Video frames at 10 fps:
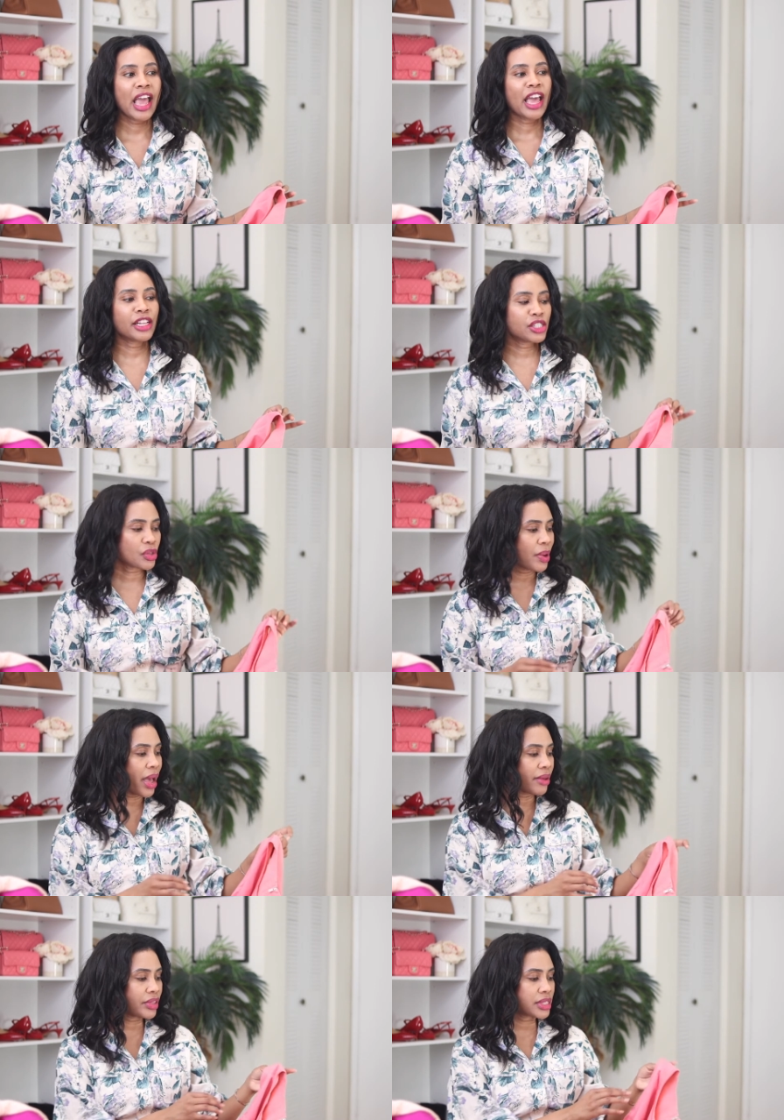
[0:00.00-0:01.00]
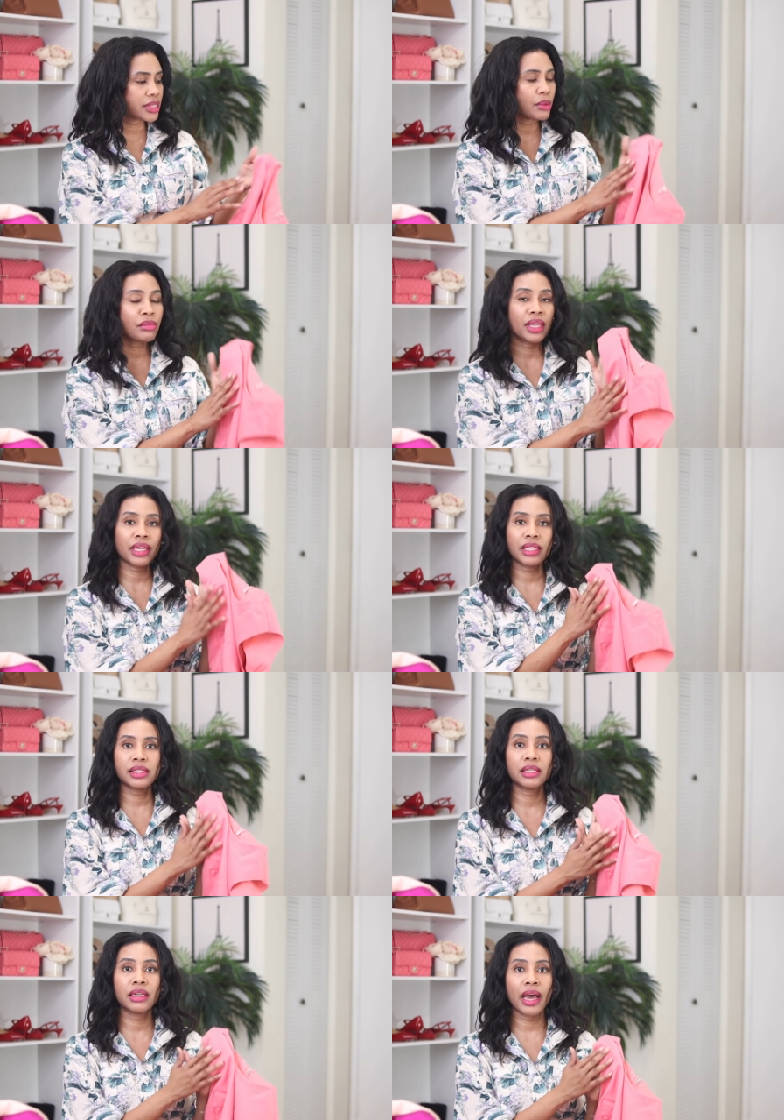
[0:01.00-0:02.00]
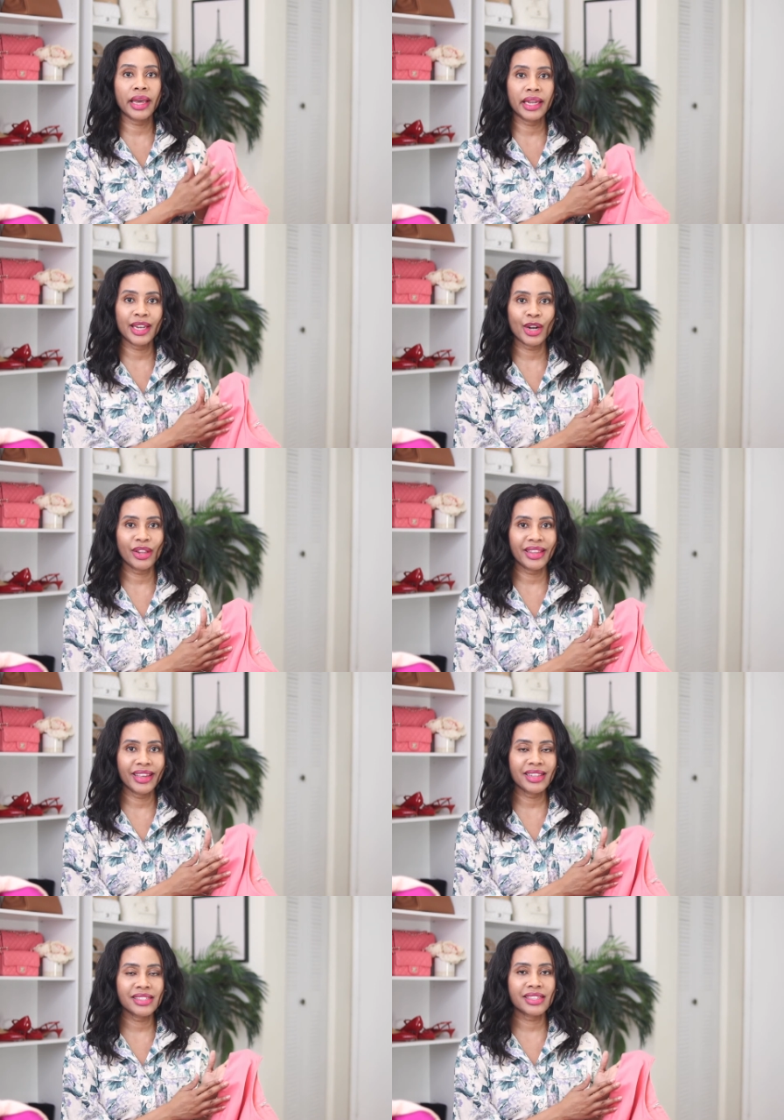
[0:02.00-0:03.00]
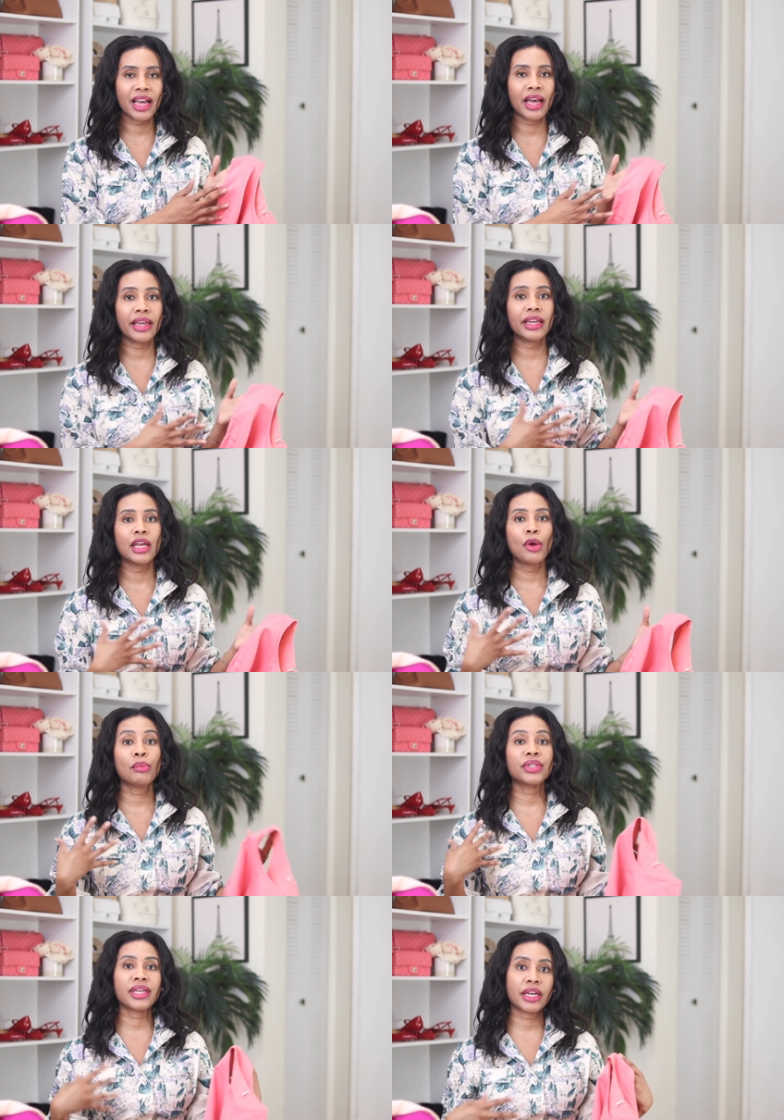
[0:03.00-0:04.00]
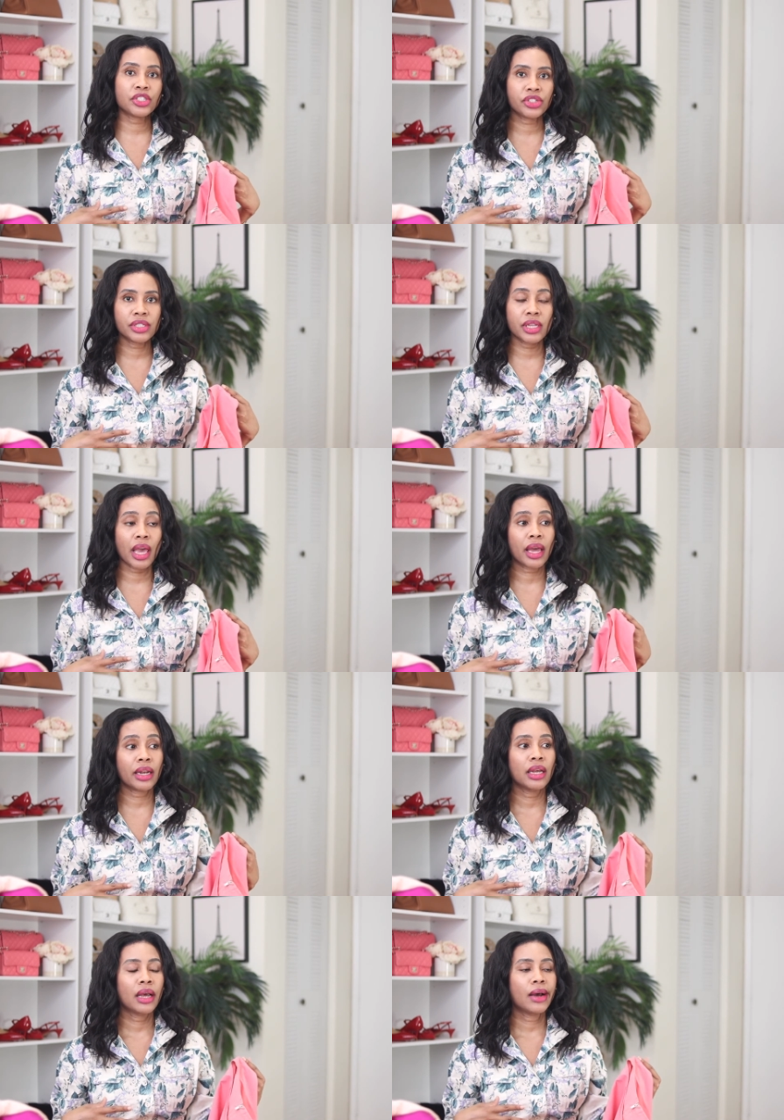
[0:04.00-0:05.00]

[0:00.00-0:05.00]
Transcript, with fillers: And so having something that's lining it on the inside protects your skin.